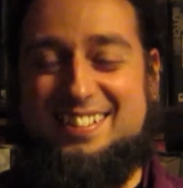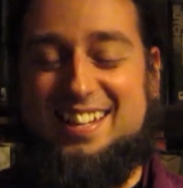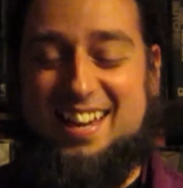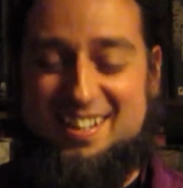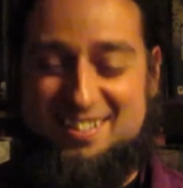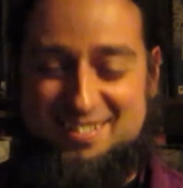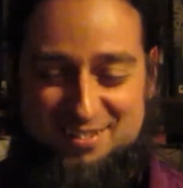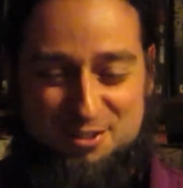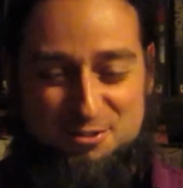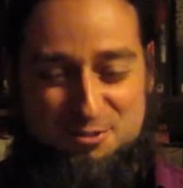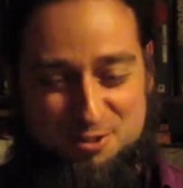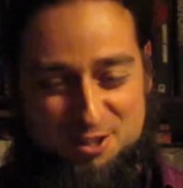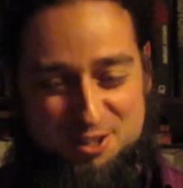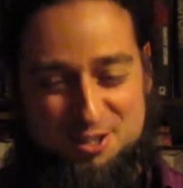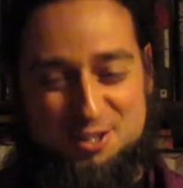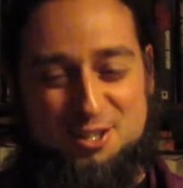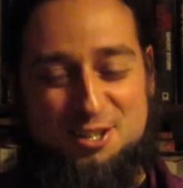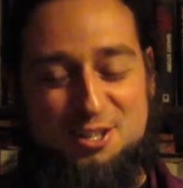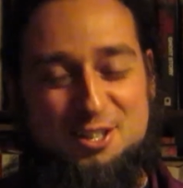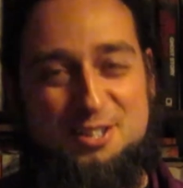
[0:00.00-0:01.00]
Yeah,
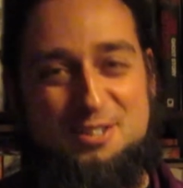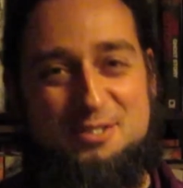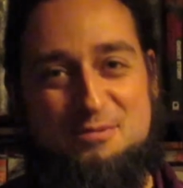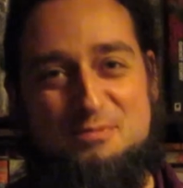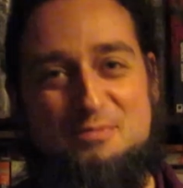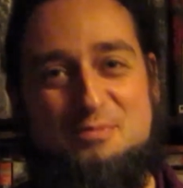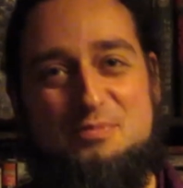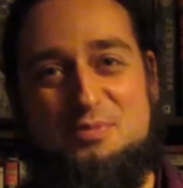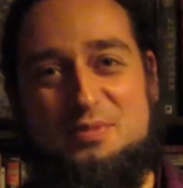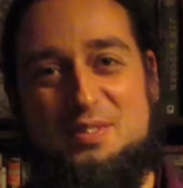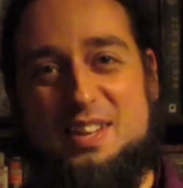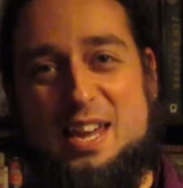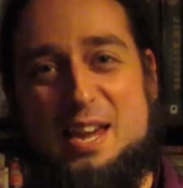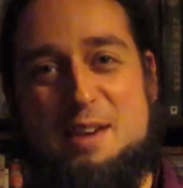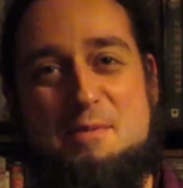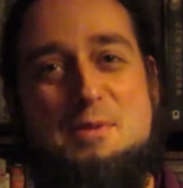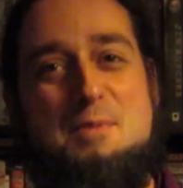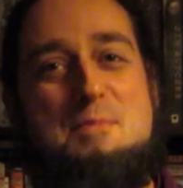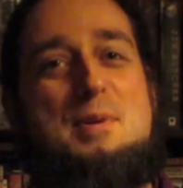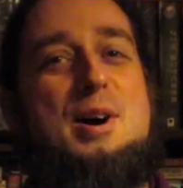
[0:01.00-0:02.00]
it's to
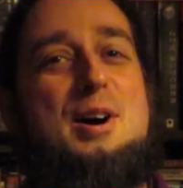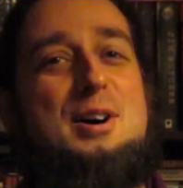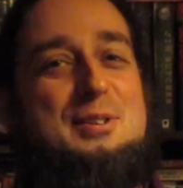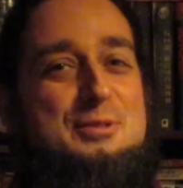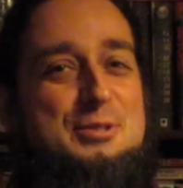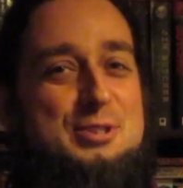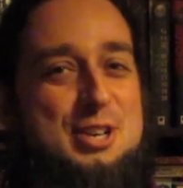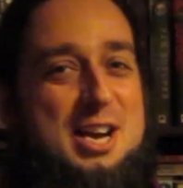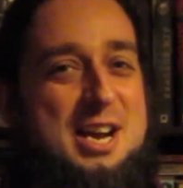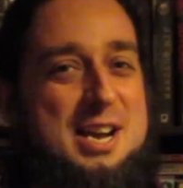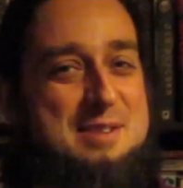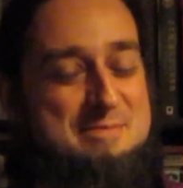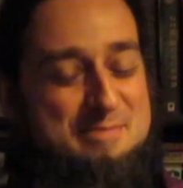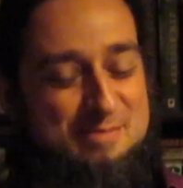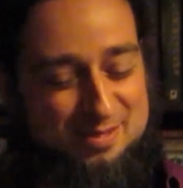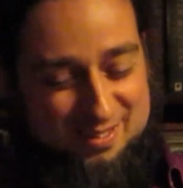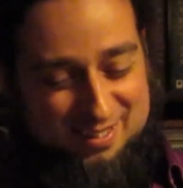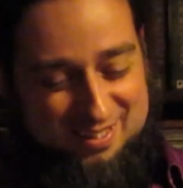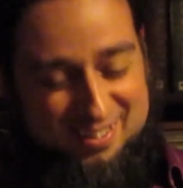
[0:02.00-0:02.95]
keep the pile of shame.